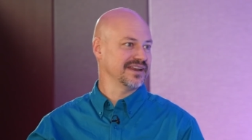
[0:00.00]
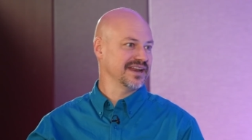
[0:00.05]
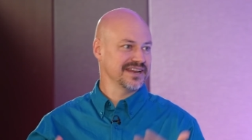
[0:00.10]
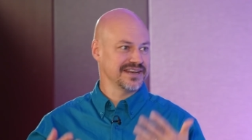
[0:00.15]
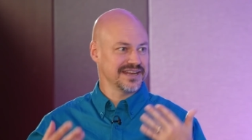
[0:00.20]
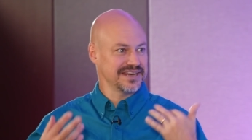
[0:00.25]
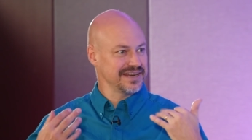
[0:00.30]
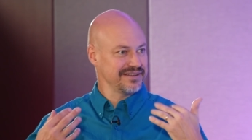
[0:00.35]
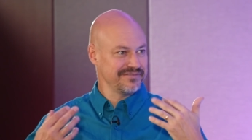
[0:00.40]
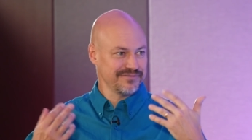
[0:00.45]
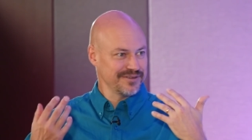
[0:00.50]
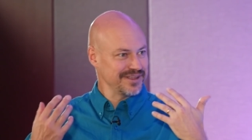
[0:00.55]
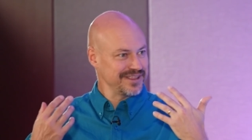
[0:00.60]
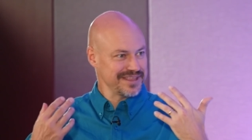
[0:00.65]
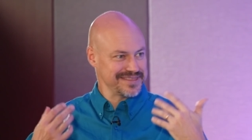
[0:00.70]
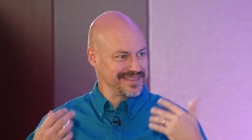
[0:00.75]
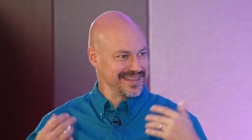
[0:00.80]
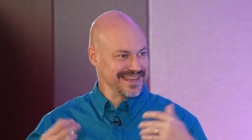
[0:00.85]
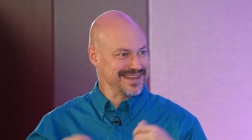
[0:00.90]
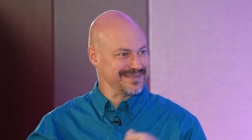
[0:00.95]
and I didn't even
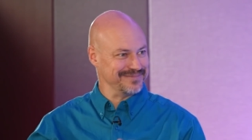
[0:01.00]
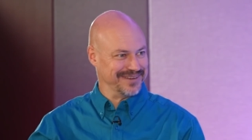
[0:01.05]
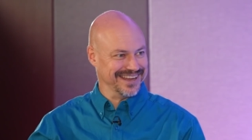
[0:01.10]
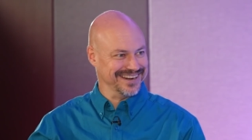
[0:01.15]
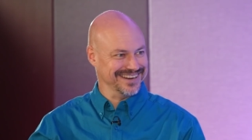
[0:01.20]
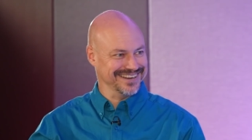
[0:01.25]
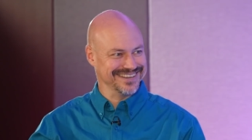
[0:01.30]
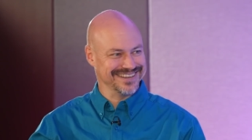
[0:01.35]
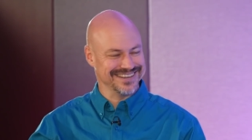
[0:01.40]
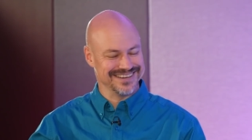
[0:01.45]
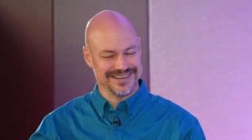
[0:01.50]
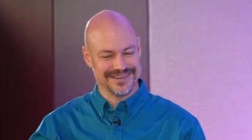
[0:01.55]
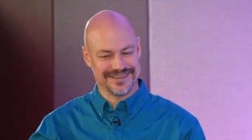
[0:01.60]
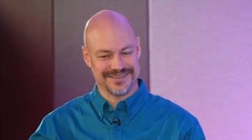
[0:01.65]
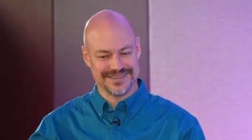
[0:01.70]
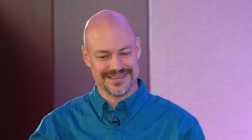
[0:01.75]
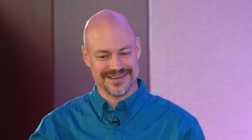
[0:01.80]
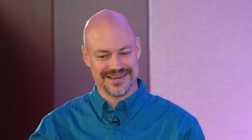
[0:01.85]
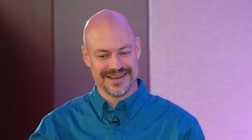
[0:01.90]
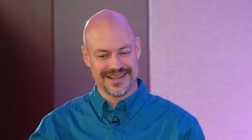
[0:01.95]
really think about it,
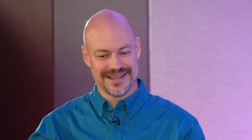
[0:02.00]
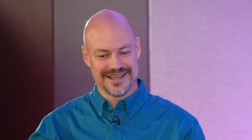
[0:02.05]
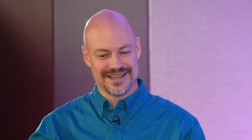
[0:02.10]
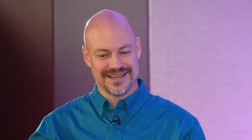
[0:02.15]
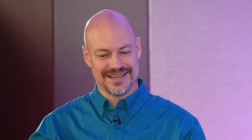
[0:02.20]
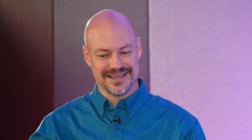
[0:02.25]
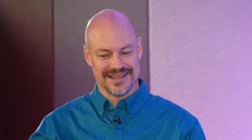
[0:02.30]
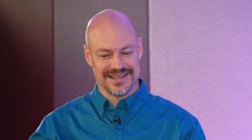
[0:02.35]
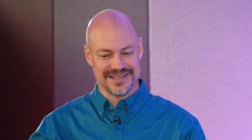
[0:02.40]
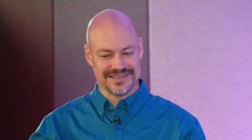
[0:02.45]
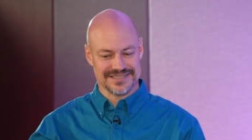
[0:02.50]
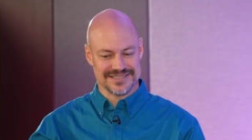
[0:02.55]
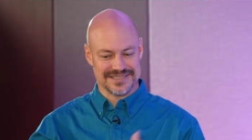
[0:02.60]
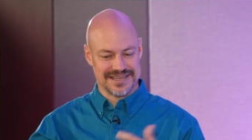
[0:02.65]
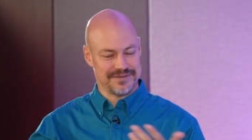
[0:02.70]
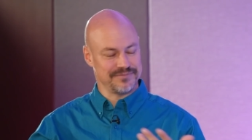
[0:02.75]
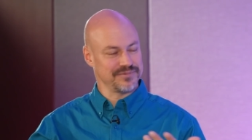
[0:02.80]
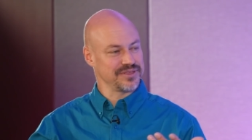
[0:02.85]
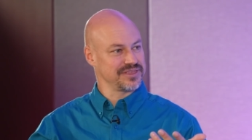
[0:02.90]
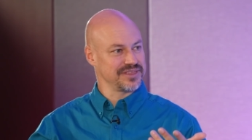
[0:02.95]
And
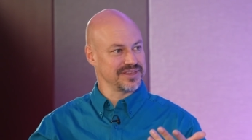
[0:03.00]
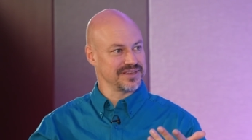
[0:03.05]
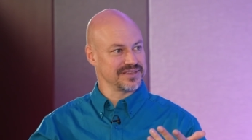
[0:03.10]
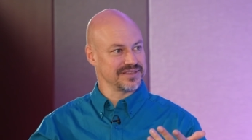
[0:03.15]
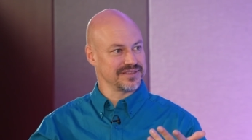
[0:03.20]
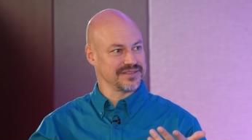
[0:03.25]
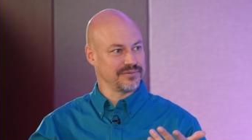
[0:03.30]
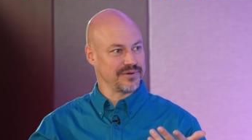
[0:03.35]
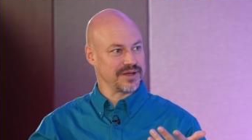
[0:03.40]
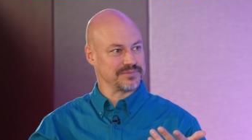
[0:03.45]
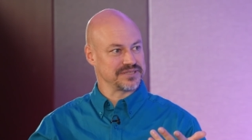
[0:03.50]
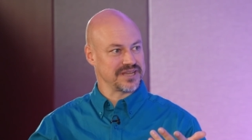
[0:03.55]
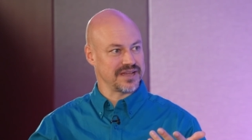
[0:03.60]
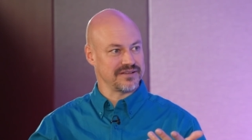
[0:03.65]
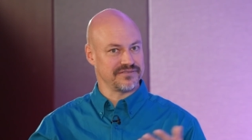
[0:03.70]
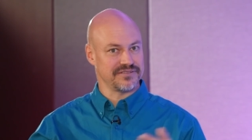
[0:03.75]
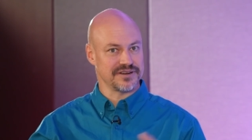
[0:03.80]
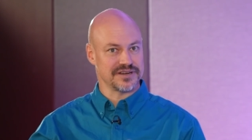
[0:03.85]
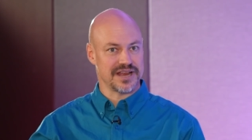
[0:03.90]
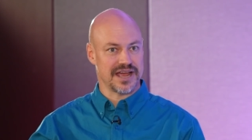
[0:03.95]
same with the
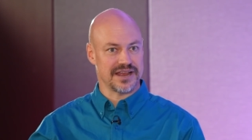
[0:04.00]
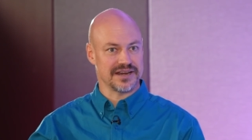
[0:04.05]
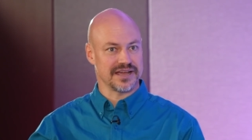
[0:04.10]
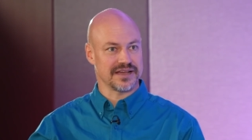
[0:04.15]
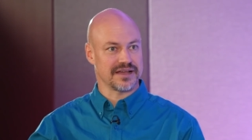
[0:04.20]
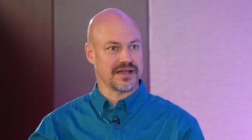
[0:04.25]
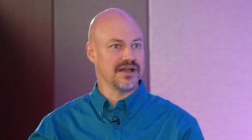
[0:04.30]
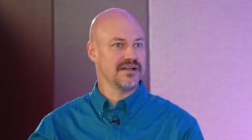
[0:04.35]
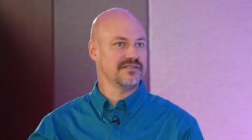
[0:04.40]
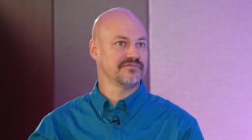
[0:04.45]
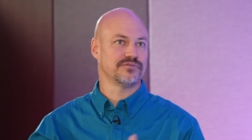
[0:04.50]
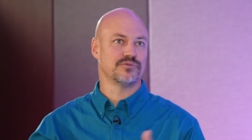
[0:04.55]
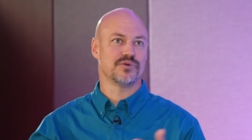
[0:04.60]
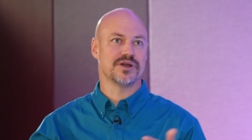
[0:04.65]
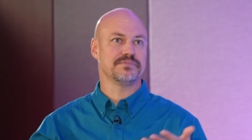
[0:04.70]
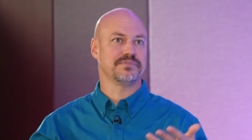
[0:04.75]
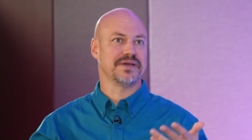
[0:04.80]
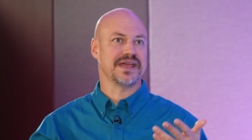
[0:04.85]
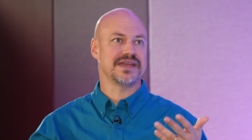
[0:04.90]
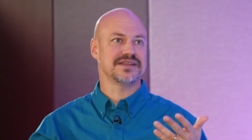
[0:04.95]
website for .NET Conf.
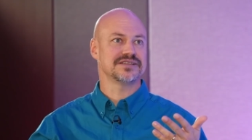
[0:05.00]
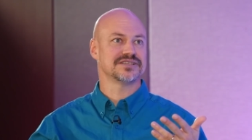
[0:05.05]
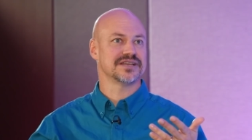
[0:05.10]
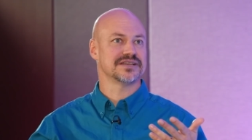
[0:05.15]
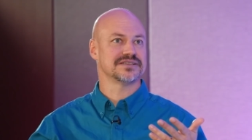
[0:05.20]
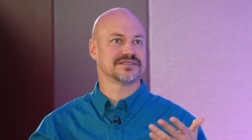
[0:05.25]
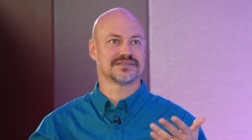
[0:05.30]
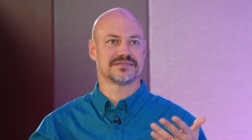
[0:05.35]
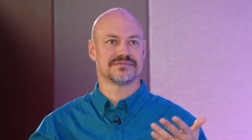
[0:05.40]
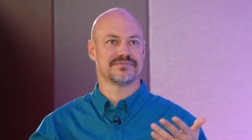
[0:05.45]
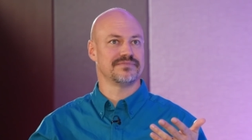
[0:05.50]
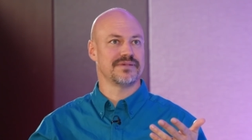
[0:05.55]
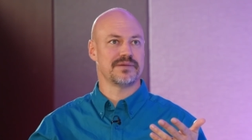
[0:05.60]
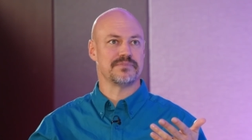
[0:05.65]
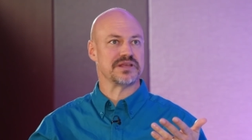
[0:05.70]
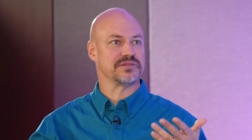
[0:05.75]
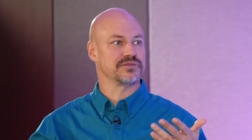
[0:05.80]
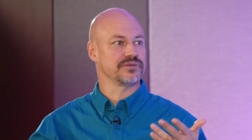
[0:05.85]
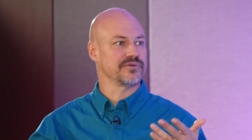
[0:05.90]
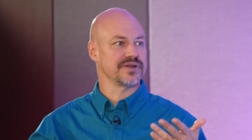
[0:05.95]
One page has
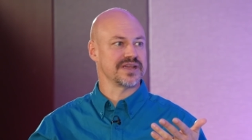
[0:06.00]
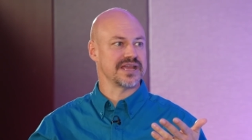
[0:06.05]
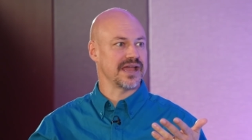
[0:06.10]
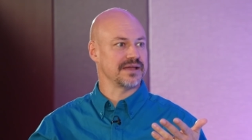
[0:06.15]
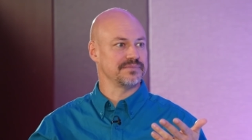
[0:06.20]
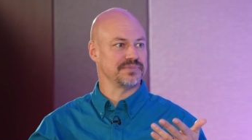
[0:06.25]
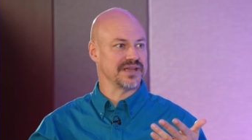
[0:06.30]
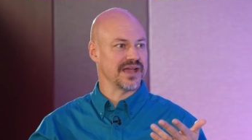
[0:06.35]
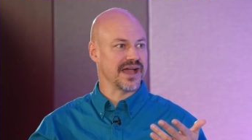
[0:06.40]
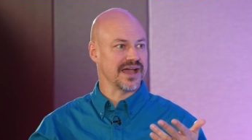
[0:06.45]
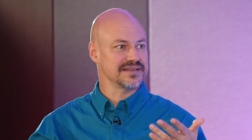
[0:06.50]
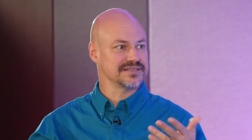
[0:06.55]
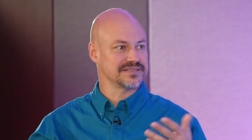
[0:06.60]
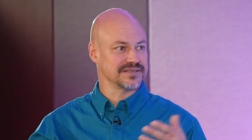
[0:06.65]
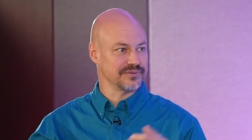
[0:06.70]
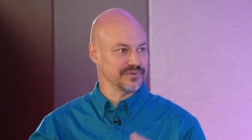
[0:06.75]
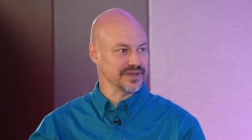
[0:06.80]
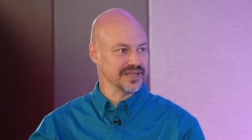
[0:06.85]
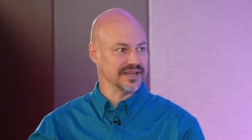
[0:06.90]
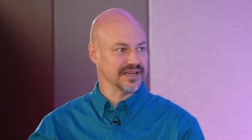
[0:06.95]
maybe 3 APIs
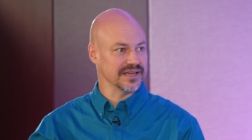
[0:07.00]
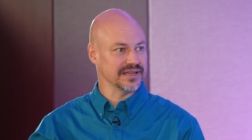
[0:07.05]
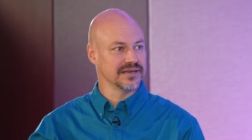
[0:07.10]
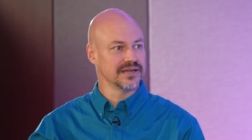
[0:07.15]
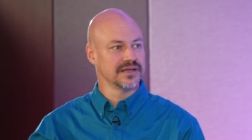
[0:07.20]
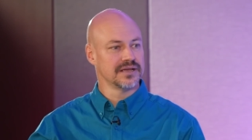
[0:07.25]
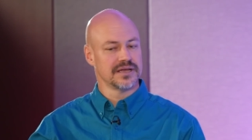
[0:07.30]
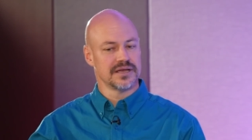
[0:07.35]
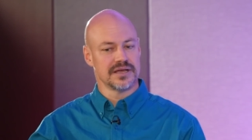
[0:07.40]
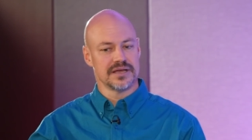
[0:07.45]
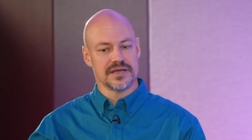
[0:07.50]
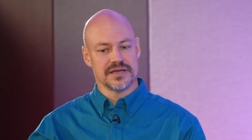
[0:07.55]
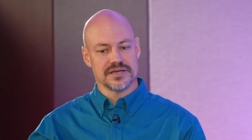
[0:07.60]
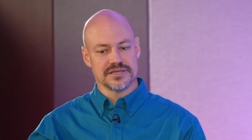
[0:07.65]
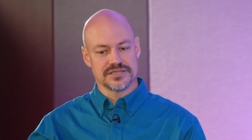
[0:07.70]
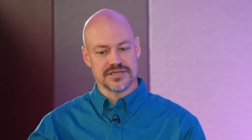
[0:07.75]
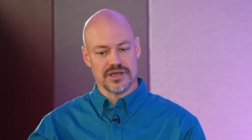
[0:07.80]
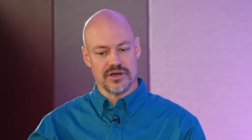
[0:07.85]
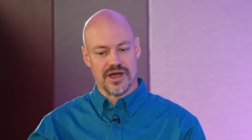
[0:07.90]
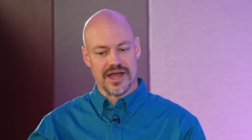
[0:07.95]
that we hit.
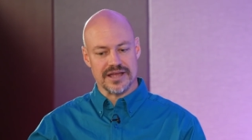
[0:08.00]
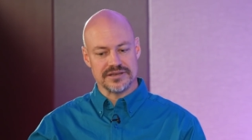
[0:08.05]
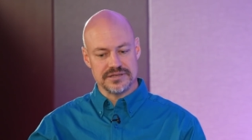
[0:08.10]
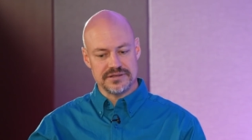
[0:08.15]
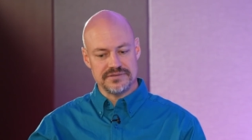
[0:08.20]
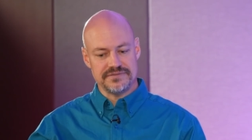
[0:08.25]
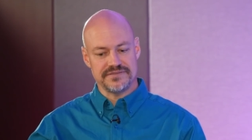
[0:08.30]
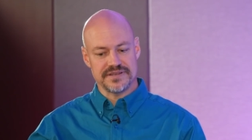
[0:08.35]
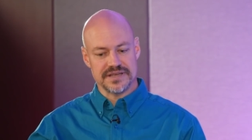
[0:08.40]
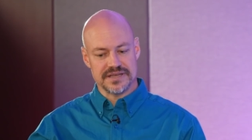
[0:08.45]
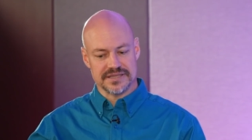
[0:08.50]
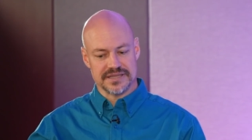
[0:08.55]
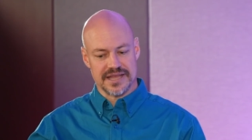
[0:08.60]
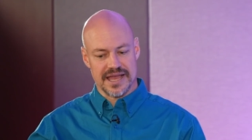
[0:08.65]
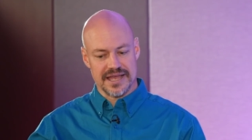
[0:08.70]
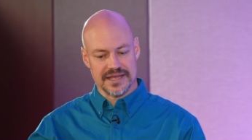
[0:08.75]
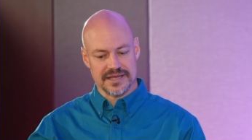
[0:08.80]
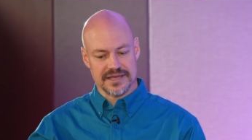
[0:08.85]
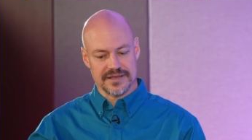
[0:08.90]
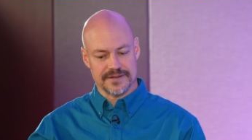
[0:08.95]
So I do feel
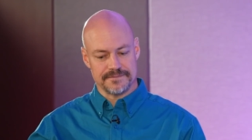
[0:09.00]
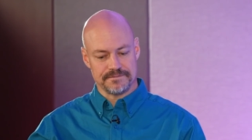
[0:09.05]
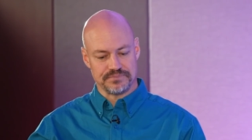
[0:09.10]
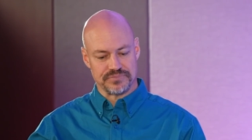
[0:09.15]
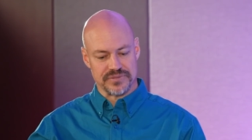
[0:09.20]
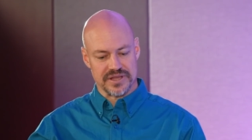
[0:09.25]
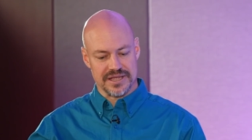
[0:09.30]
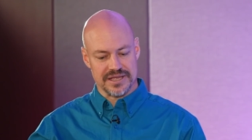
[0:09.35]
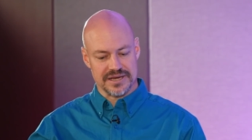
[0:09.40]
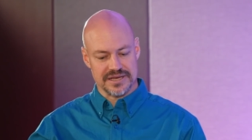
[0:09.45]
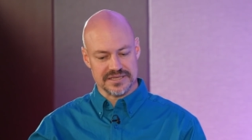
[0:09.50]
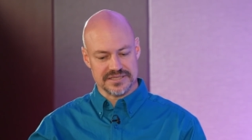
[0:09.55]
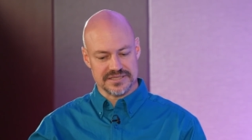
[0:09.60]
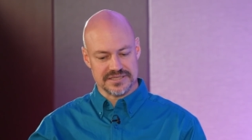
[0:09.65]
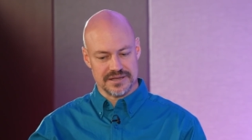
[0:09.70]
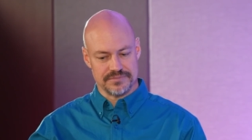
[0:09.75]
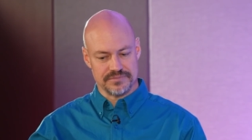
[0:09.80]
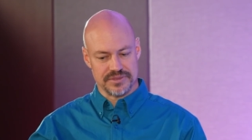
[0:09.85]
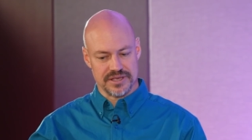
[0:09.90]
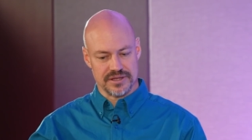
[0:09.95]
like it is
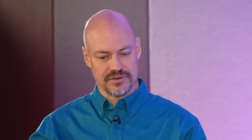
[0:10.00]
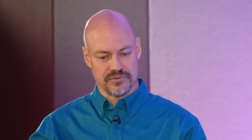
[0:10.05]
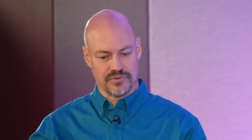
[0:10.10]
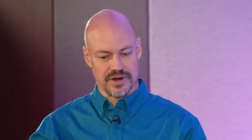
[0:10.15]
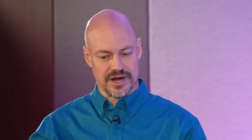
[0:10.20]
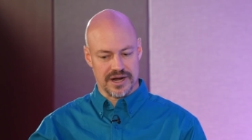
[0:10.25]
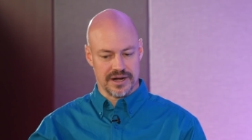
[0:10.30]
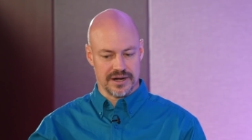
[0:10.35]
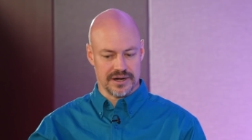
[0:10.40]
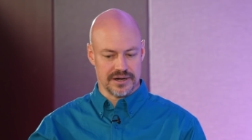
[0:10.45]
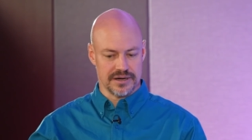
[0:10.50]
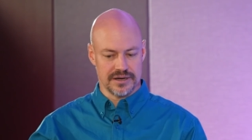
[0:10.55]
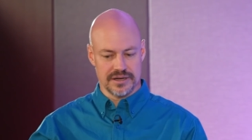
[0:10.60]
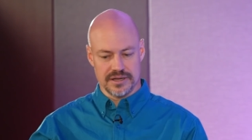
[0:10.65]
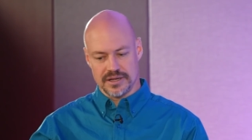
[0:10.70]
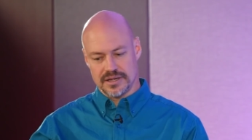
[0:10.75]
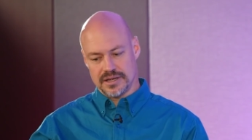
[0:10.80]
something where